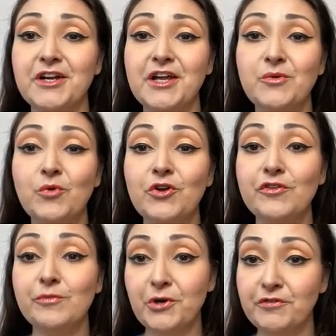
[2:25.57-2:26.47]
in
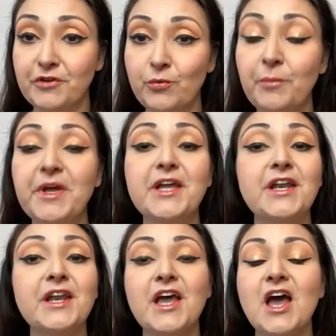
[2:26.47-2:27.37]
World's Perfect Woman.